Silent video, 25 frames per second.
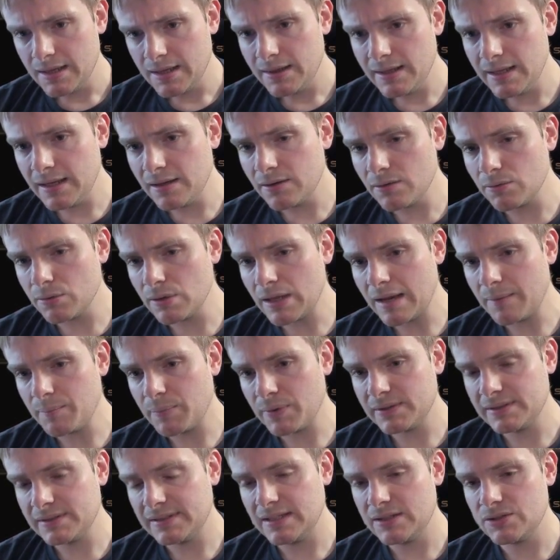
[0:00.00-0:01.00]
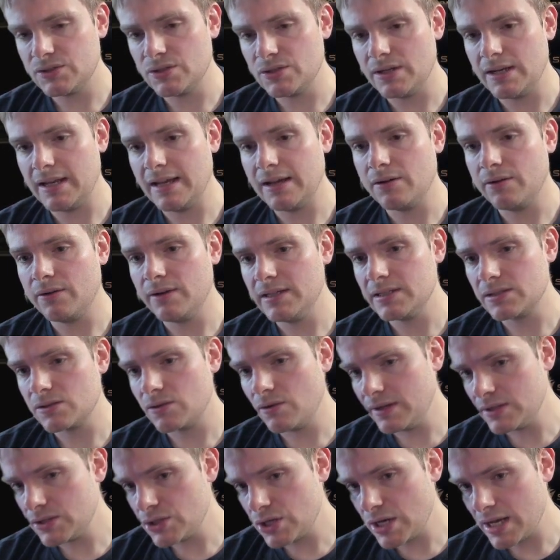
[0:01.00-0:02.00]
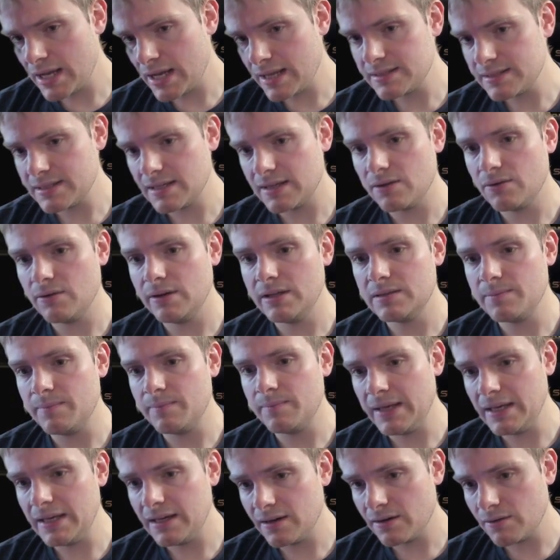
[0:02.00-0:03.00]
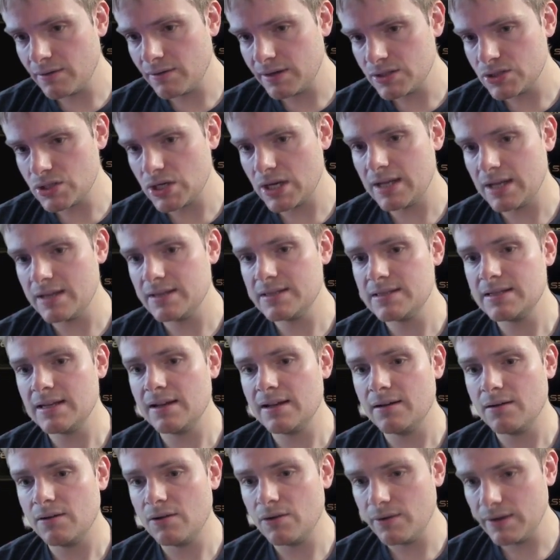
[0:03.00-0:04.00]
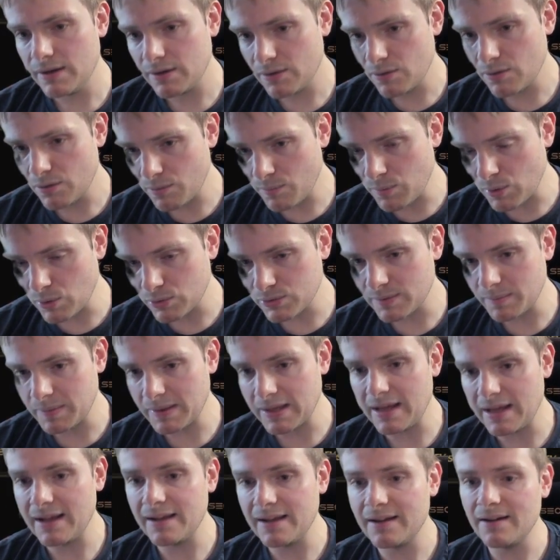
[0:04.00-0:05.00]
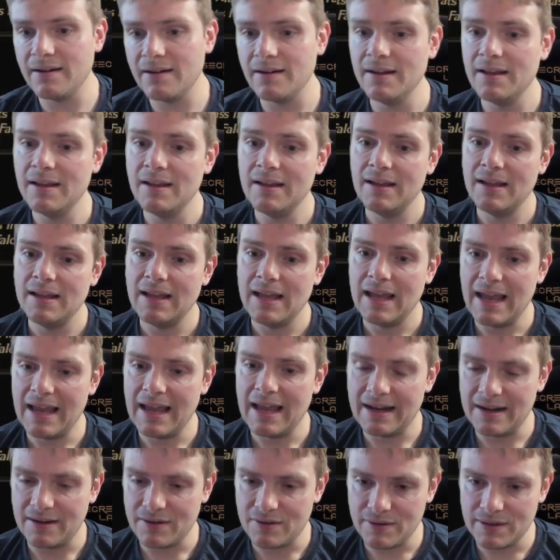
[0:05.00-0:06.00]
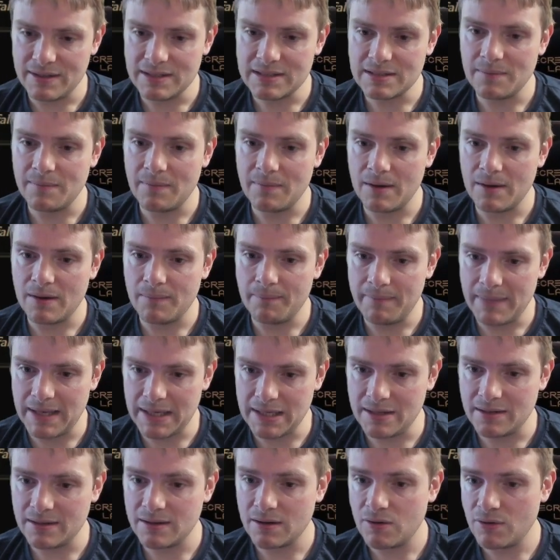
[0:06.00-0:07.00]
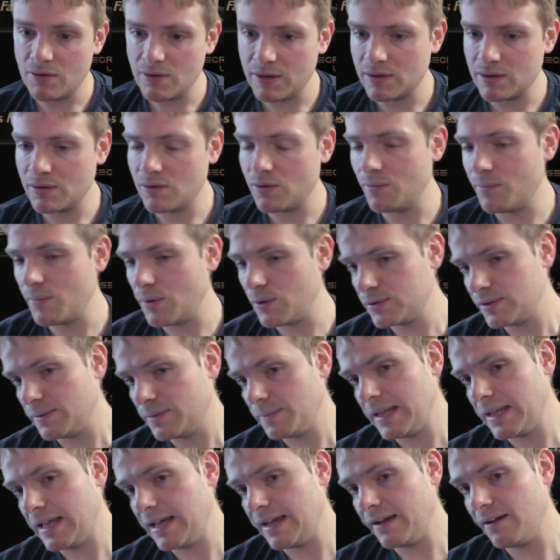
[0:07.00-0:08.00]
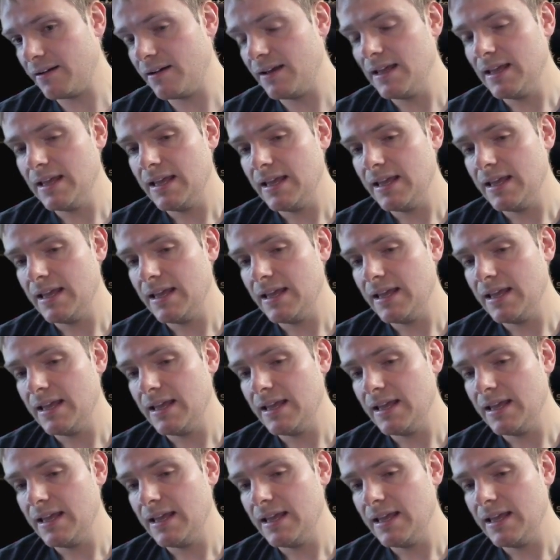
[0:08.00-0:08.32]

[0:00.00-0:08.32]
Needle-like precision, increase crit chance, increase minion crit chance, critical multiplier, and increase minion critical multiplier.